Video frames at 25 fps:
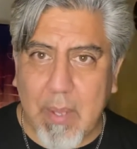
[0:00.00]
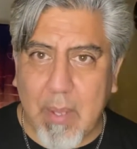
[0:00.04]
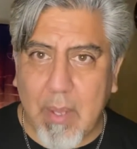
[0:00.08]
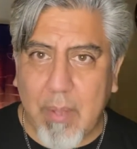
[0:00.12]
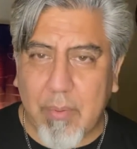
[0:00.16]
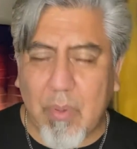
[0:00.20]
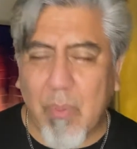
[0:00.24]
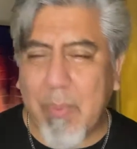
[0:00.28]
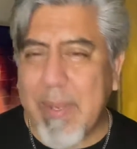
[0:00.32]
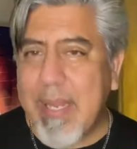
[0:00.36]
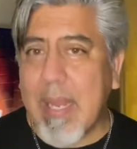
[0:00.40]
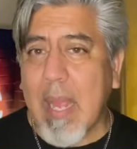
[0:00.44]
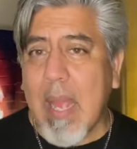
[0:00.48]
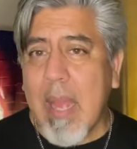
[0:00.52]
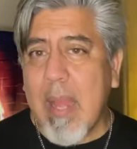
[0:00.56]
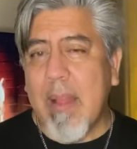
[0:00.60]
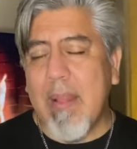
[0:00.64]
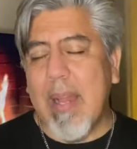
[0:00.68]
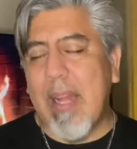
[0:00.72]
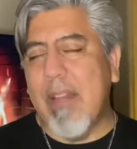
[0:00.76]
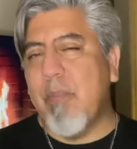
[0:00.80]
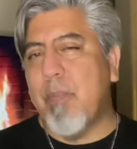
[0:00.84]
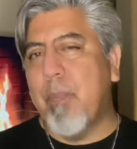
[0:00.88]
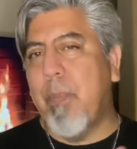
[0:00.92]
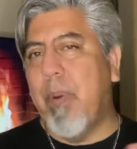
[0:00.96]
So
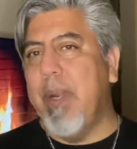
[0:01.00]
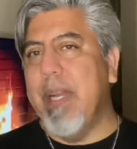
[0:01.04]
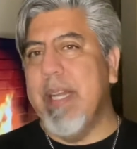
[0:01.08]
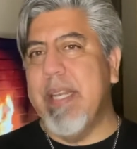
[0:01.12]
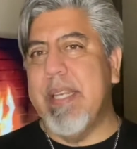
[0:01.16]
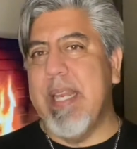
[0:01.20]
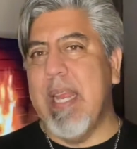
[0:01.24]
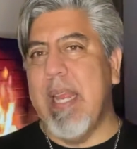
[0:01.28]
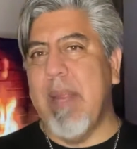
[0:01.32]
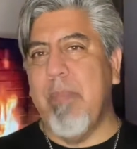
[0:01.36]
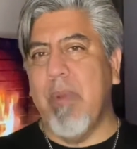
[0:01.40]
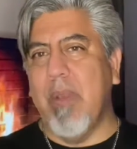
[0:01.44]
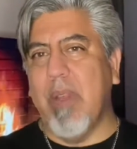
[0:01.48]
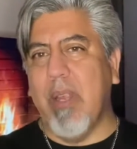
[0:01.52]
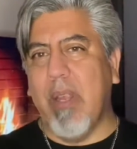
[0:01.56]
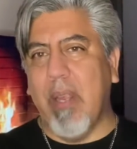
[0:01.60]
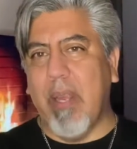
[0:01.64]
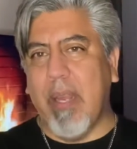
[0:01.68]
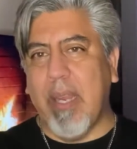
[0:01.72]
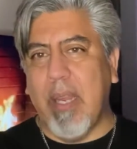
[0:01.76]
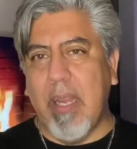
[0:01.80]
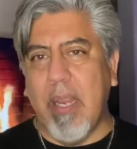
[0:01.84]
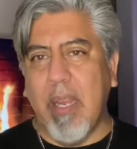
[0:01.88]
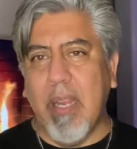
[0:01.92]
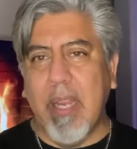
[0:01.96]
that's pretty deep. You
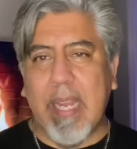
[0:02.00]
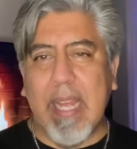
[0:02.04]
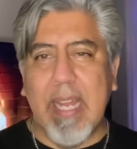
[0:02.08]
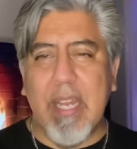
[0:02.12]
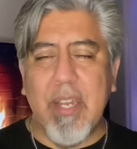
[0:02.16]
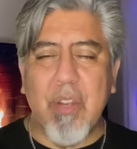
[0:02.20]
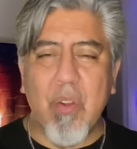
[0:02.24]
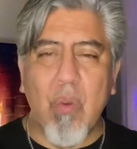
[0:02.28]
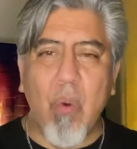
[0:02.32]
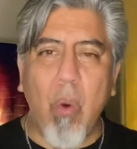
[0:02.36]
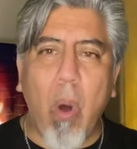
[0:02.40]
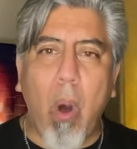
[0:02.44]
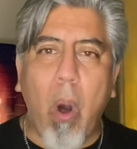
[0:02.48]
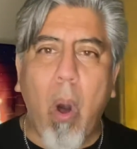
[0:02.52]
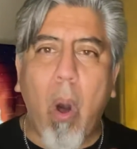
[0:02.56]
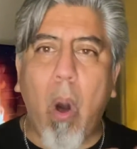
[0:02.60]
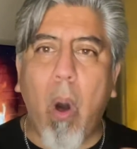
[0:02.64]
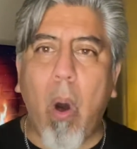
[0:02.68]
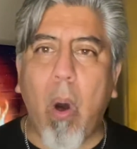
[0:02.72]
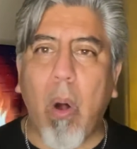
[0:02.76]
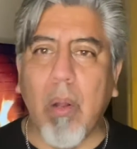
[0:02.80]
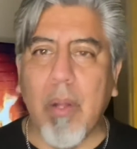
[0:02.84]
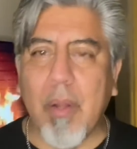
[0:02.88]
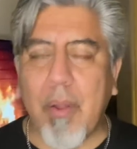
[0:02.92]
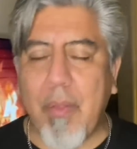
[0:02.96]
can get into
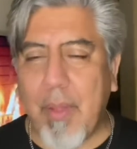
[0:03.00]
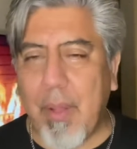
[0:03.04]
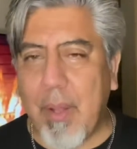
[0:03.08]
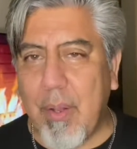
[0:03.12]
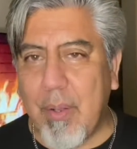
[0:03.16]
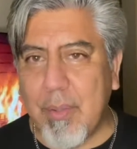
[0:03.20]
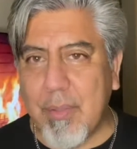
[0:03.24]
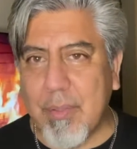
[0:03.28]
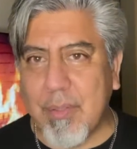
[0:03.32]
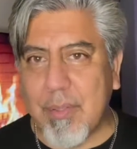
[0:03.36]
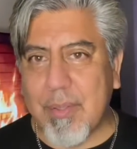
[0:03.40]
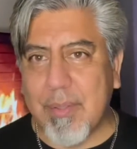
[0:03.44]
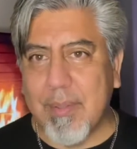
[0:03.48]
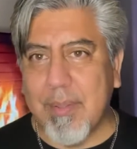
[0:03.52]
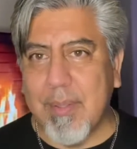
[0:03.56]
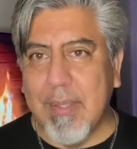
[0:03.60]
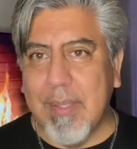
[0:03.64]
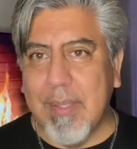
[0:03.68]
all of those.